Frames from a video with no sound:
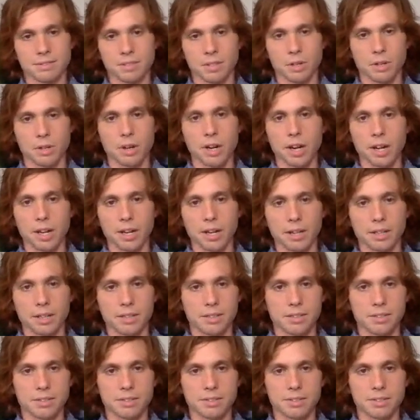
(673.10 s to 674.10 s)
in it,
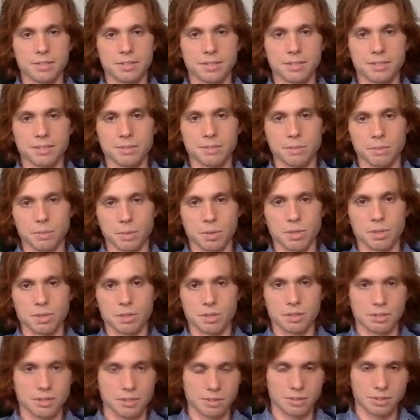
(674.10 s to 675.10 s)
which
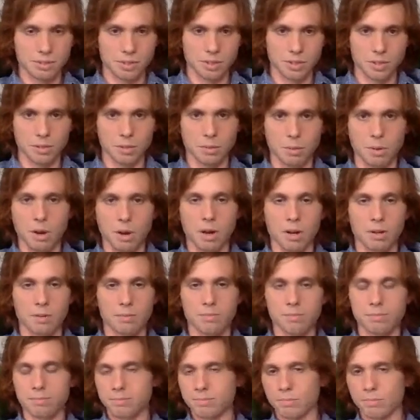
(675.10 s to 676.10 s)
you are
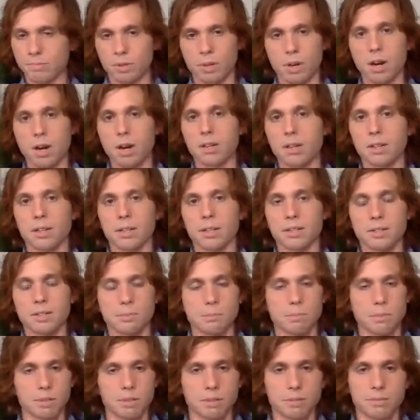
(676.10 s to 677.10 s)
regardless,
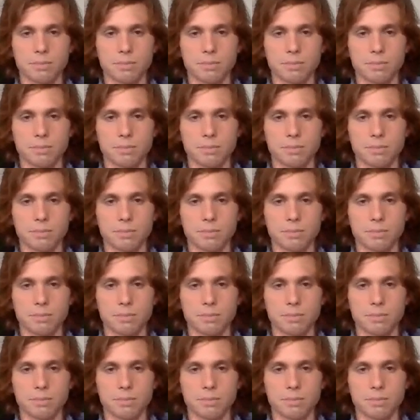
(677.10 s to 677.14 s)
but